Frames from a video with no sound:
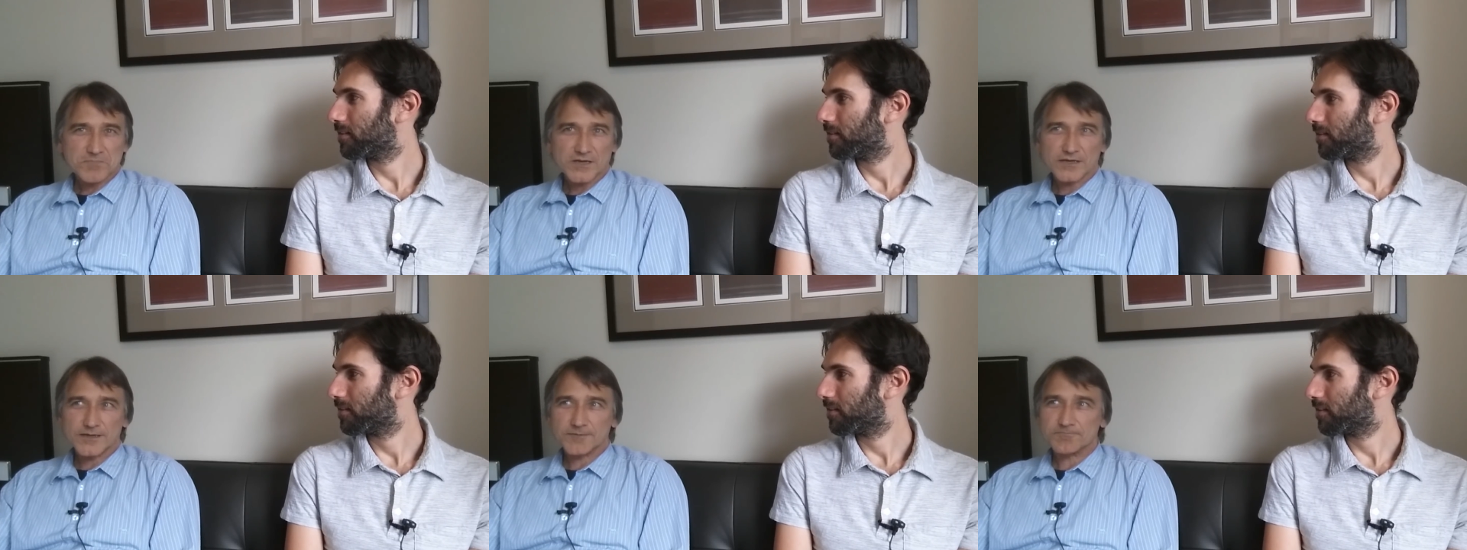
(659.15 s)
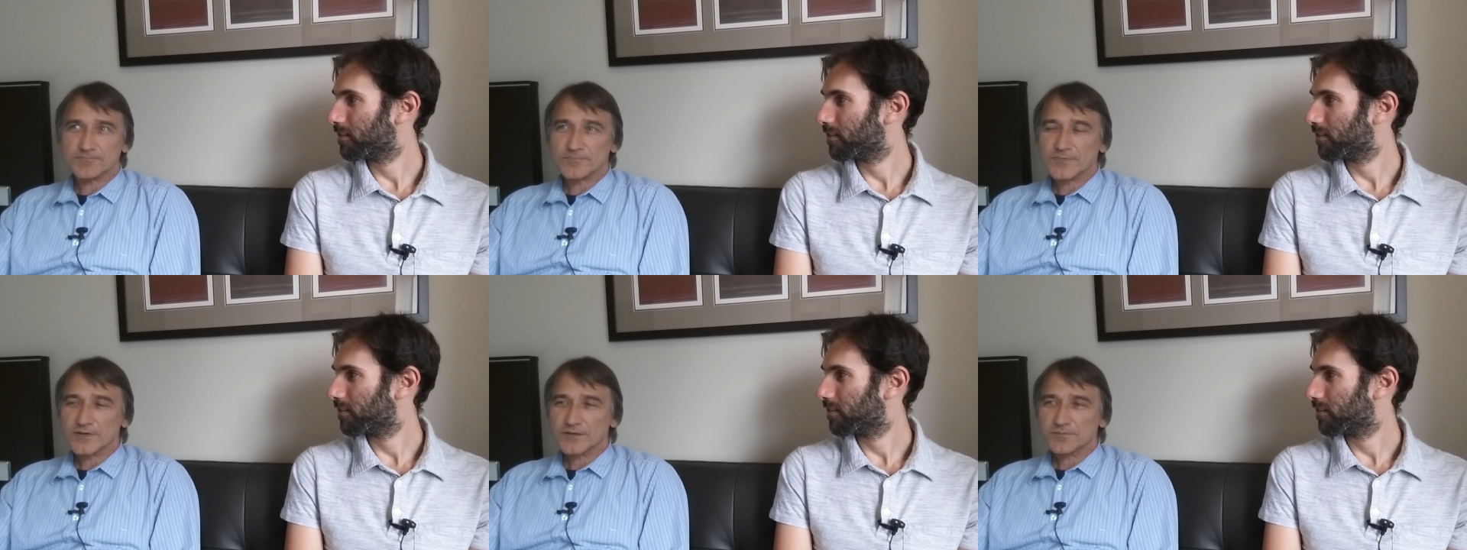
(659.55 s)

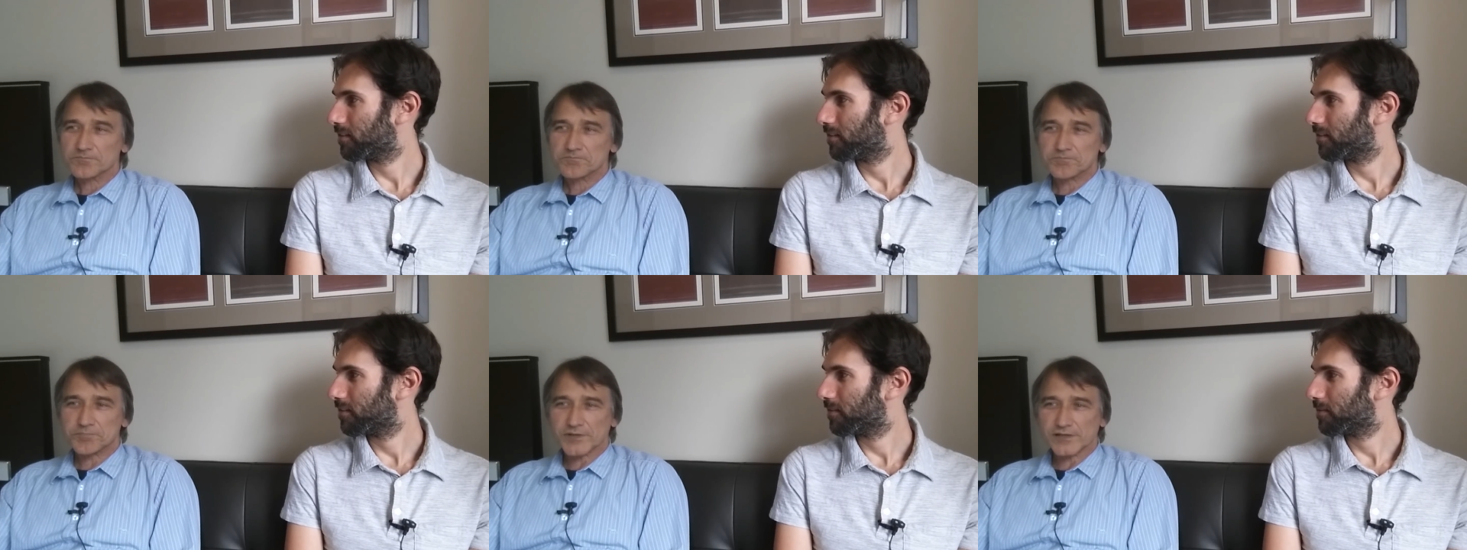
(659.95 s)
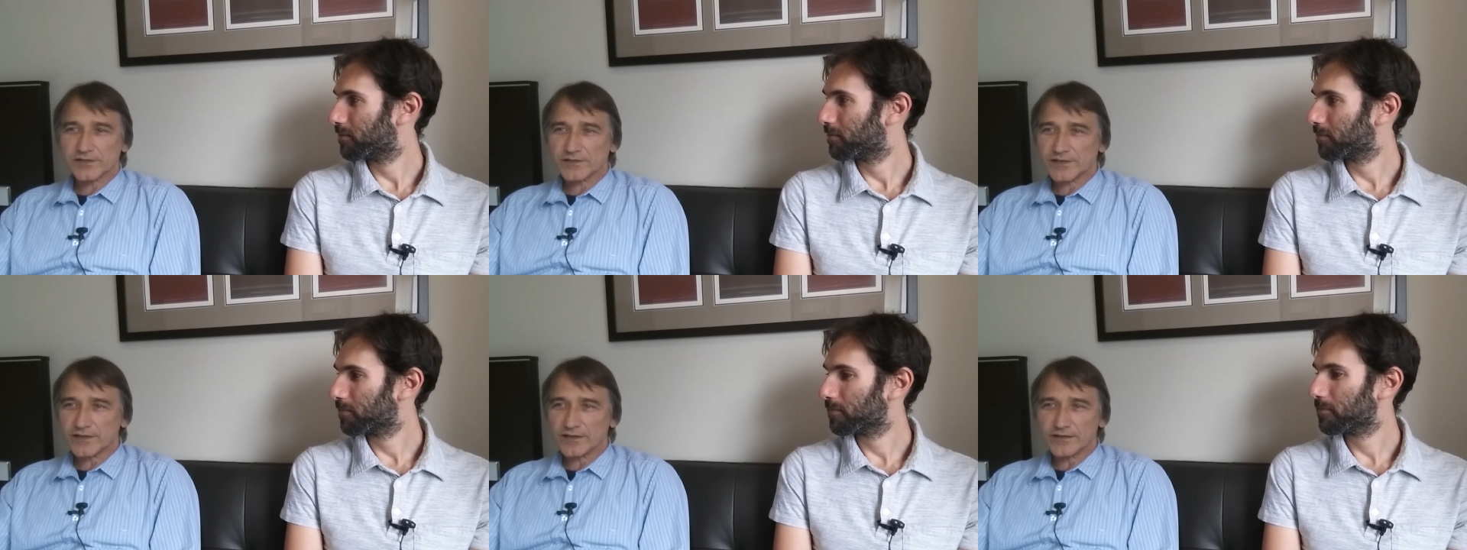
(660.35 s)
Speaker 1: um,
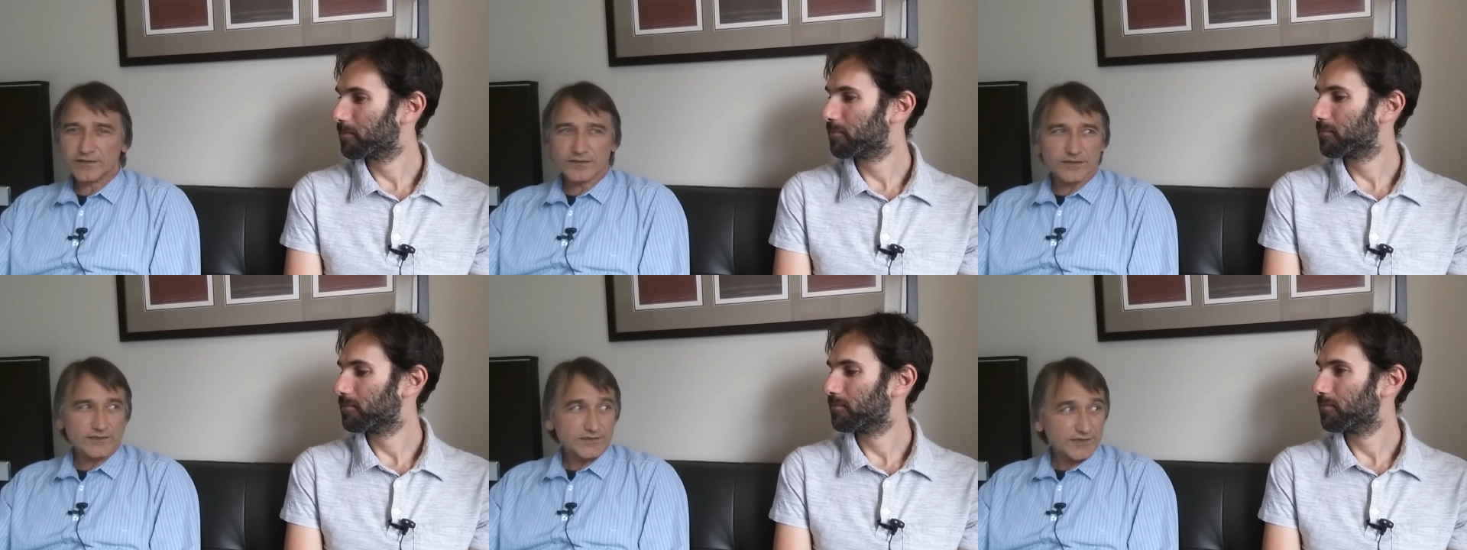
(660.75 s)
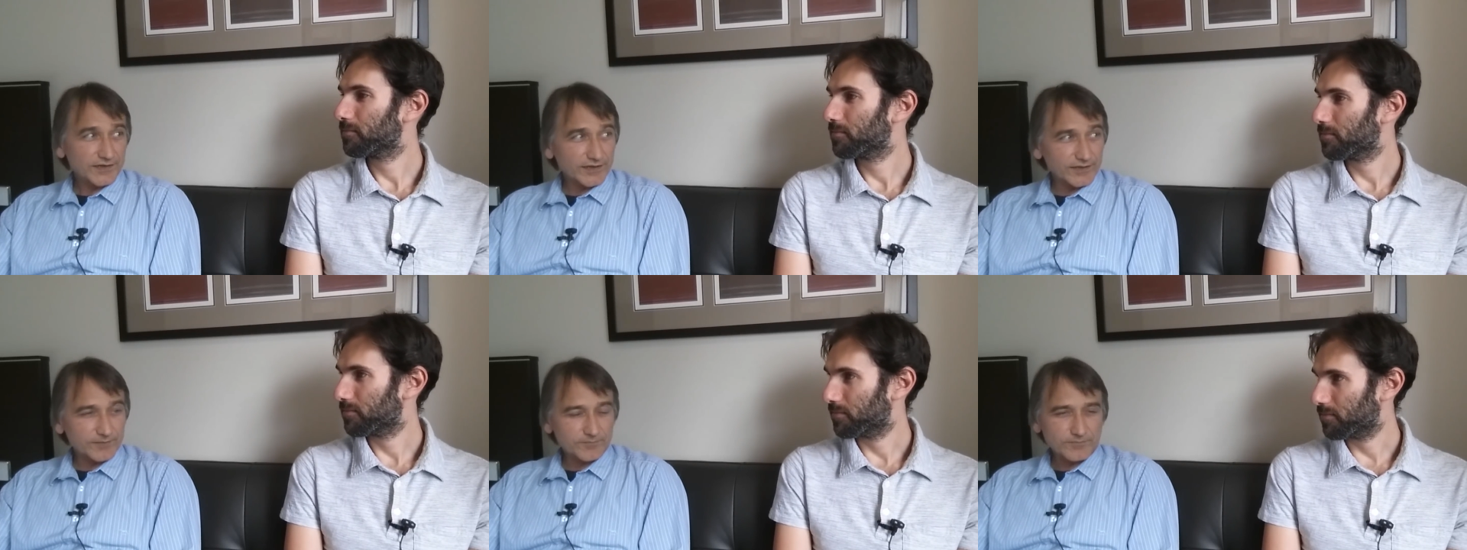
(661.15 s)
building the
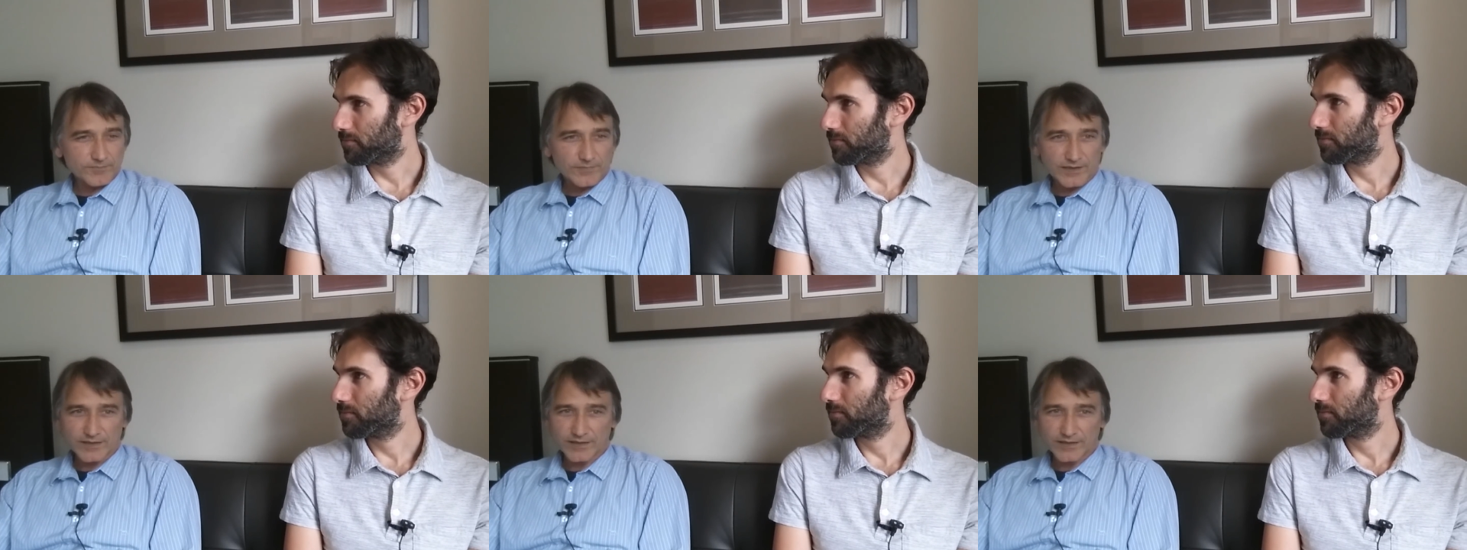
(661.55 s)
team